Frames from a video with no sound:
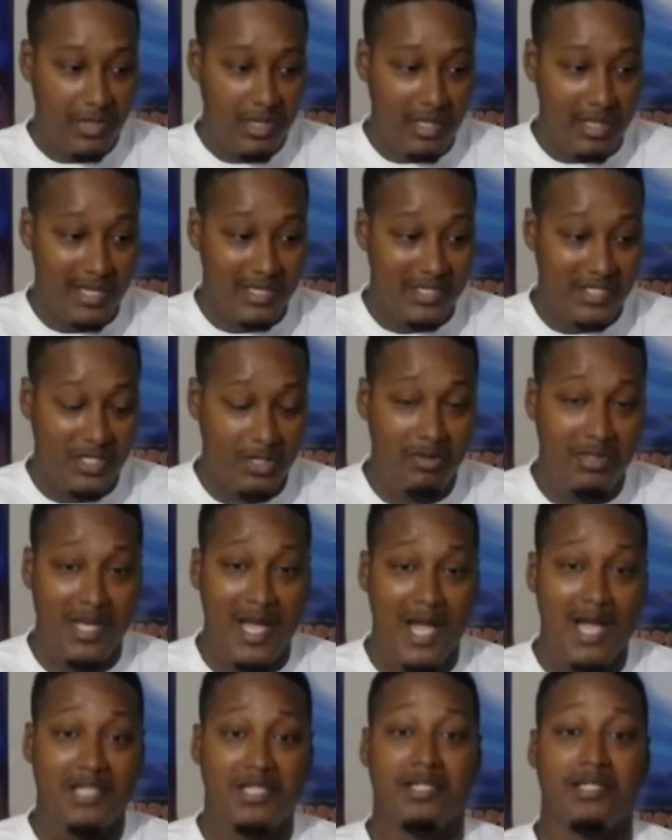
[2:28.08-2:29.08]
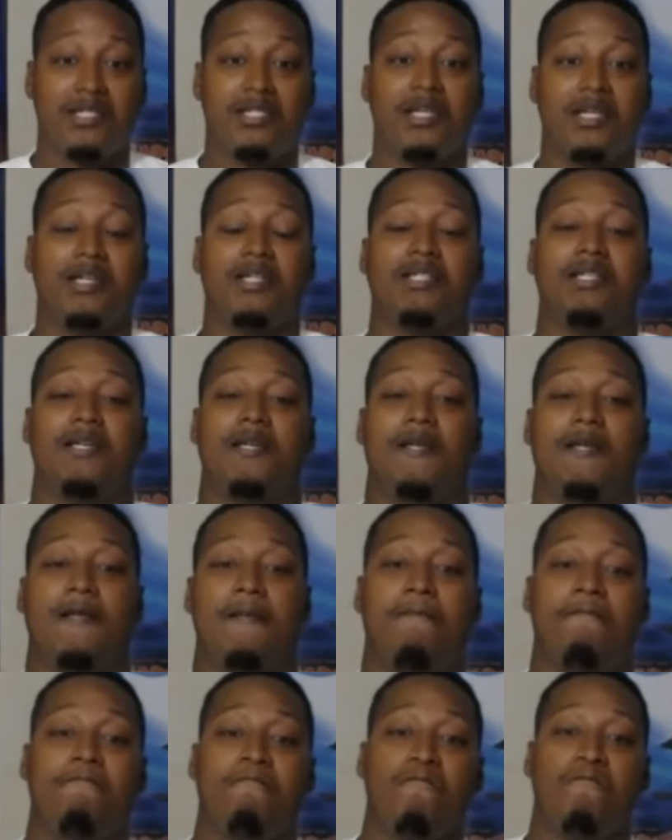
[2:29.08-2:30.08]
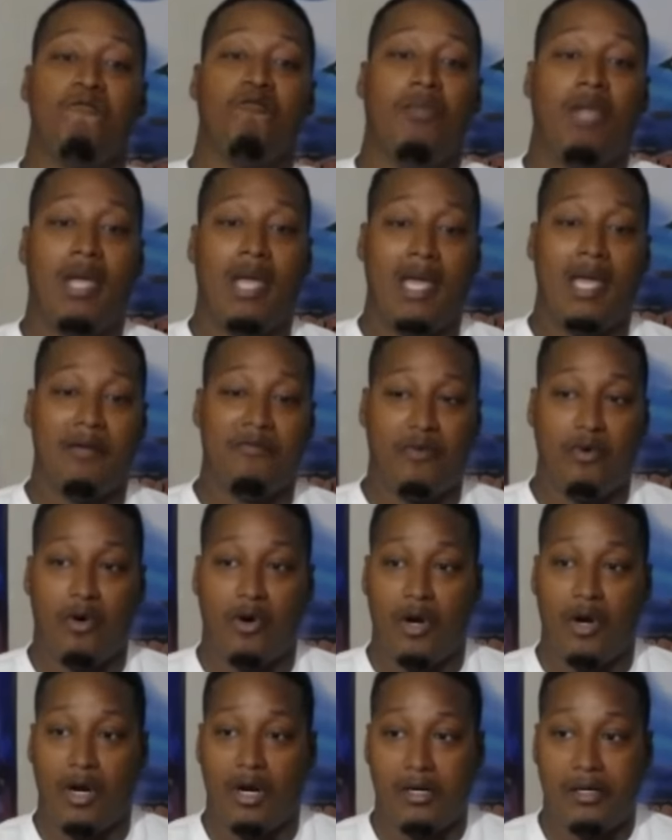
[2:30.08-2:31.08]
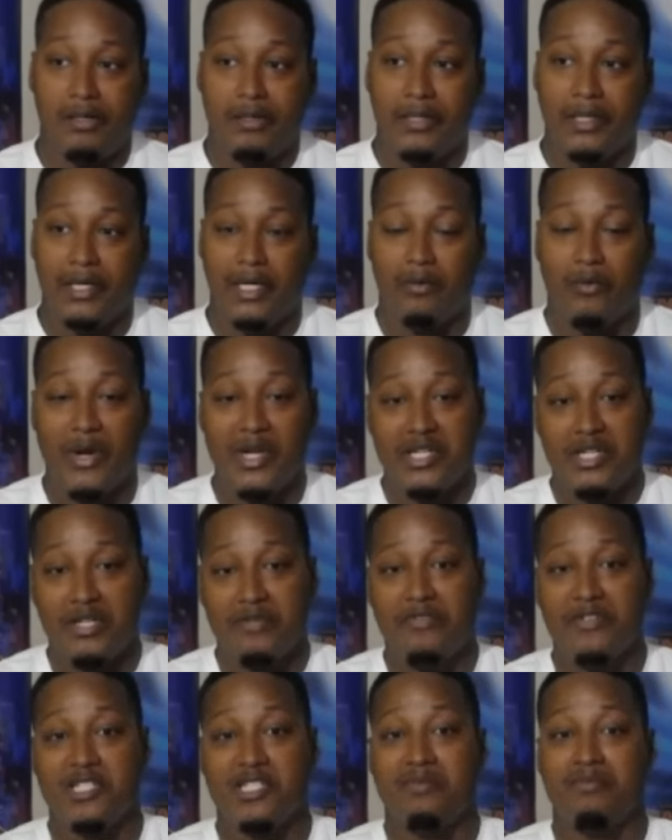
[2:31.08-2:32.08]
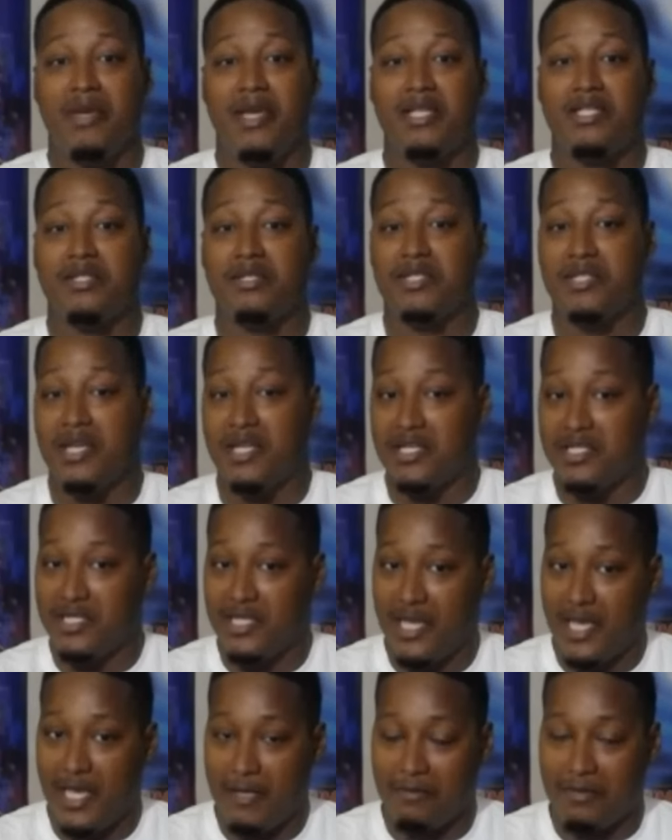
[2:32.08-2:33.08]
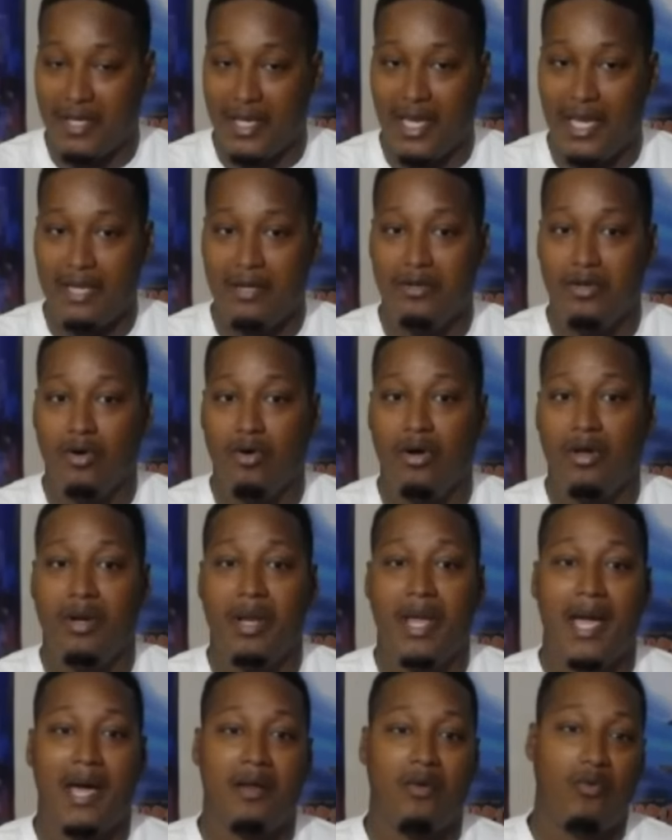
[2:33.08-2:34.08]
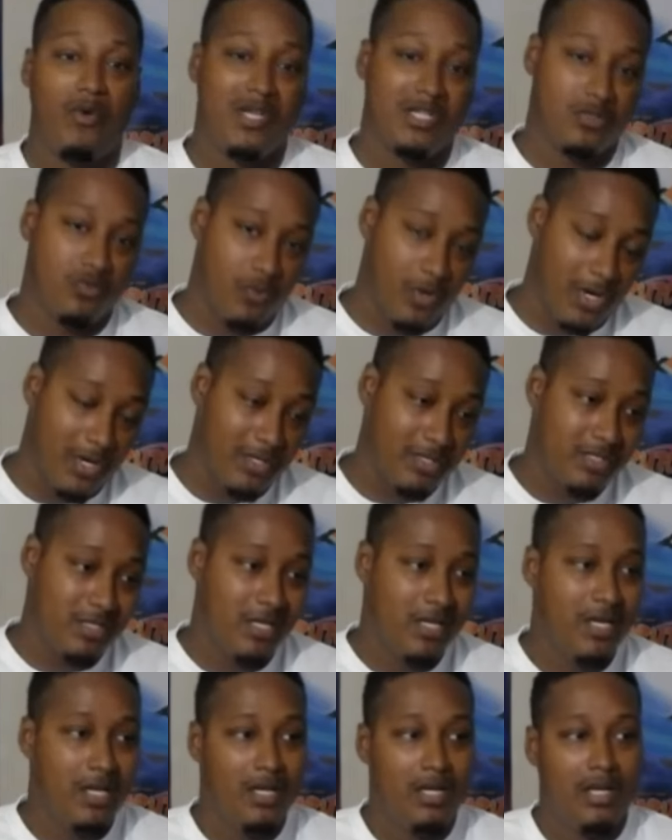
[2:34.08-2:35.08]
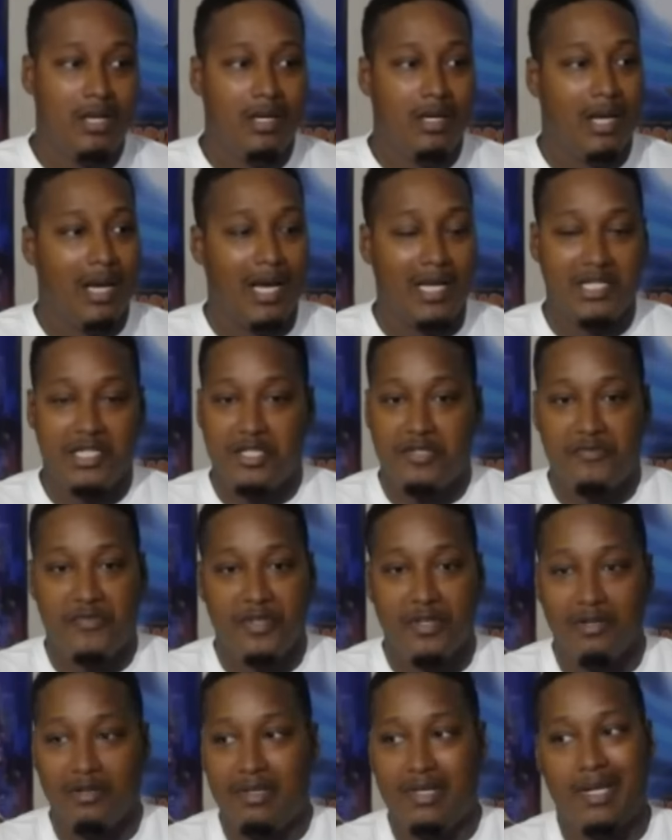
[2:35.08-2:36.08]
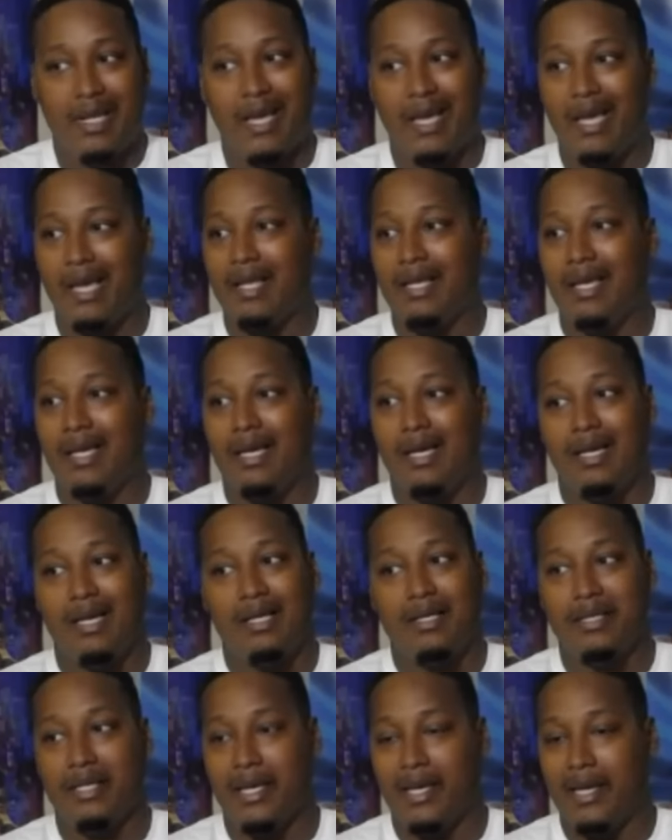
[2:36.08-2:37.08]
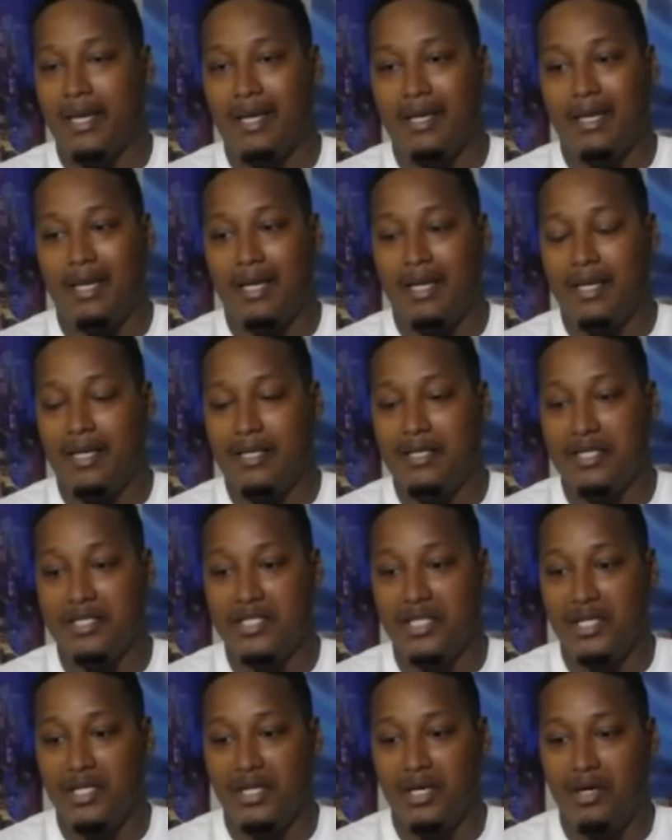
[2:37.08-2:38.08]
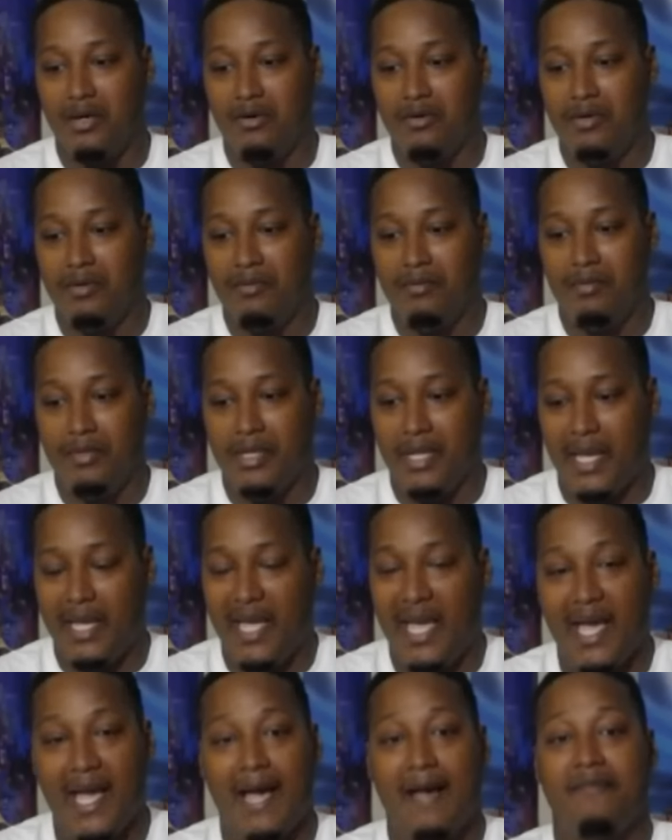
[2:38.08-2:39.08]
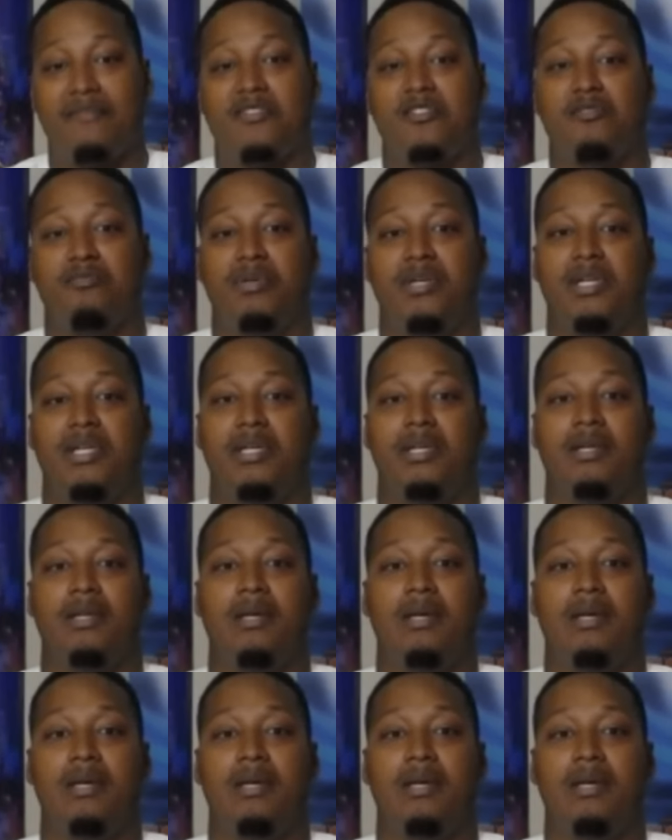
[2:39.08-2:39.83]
it's 2016, and for Reggie Fils-Aimé to say the same thing, knowing how the West works, I just feel that Nintendo, they have to be